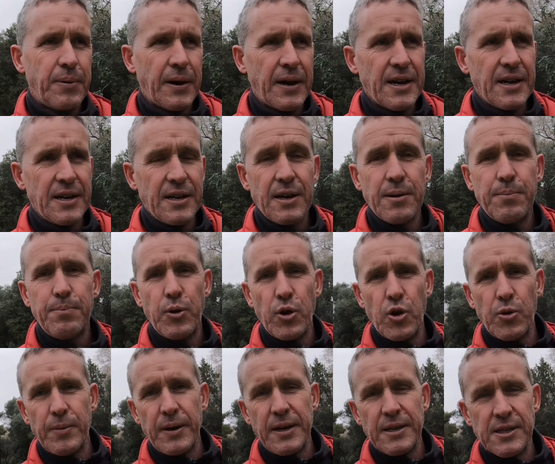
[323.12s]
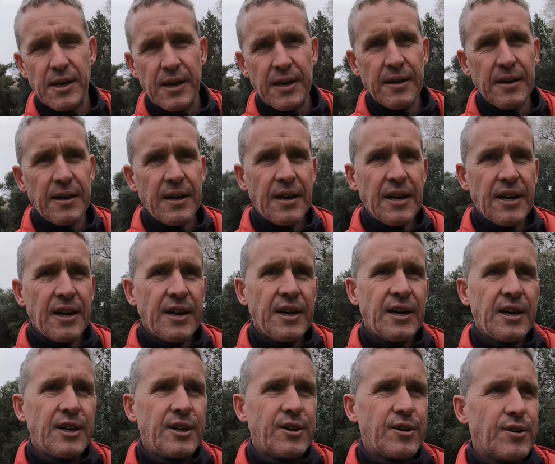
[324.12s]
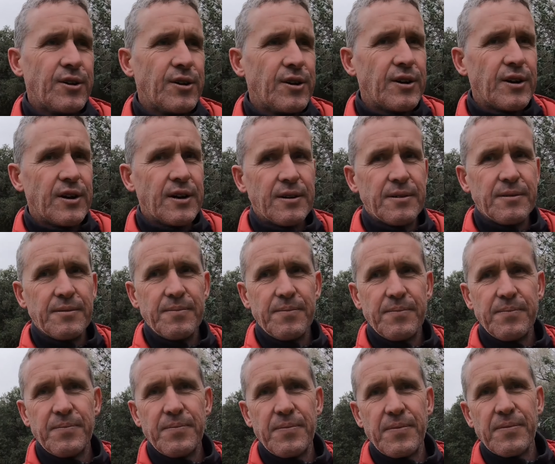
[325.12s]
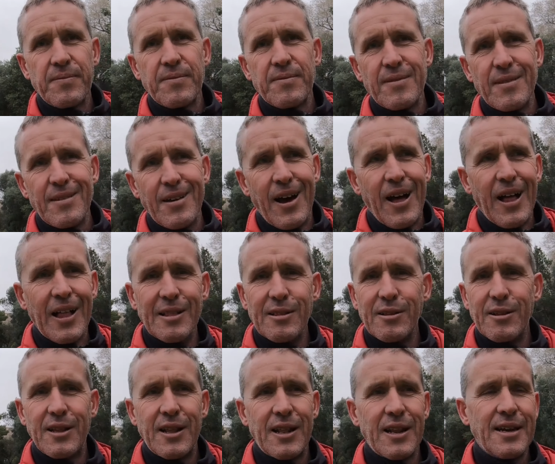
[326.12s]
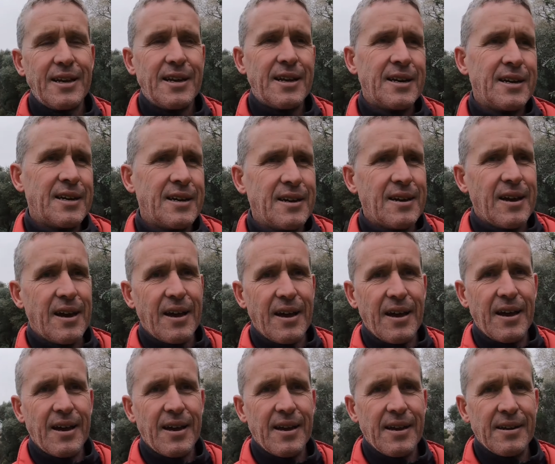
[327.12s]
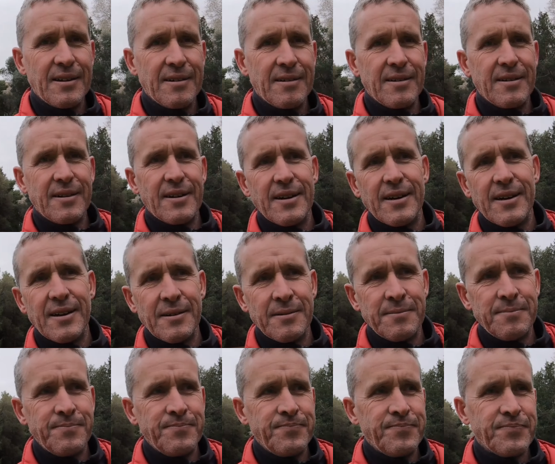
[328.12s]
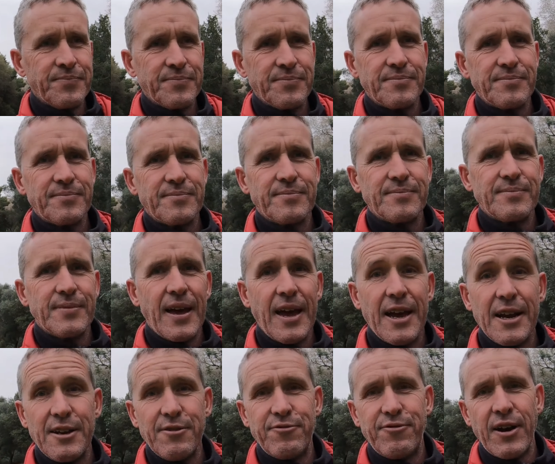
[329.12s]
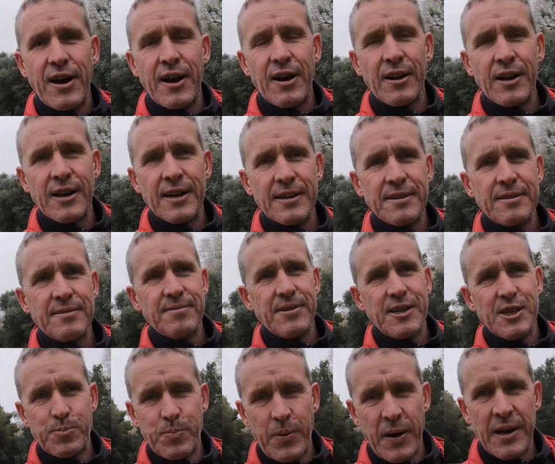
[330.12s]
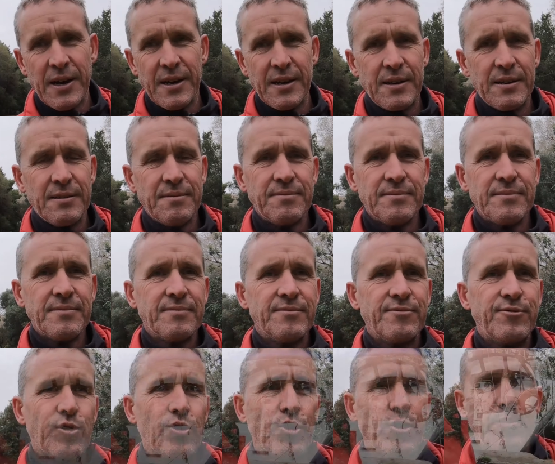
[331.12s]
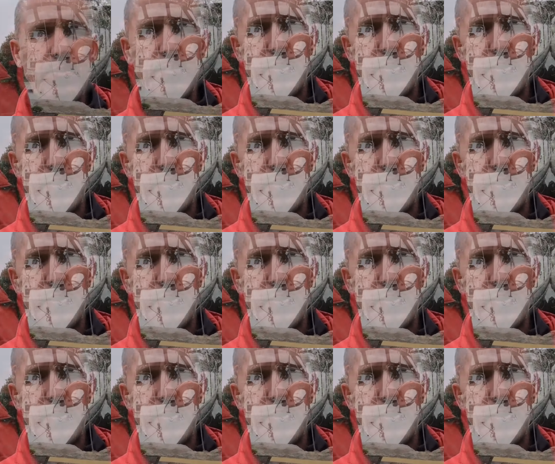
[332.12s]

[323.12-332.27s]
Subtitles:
paid per meter. Your hull cleaning and anti-fouling is paid for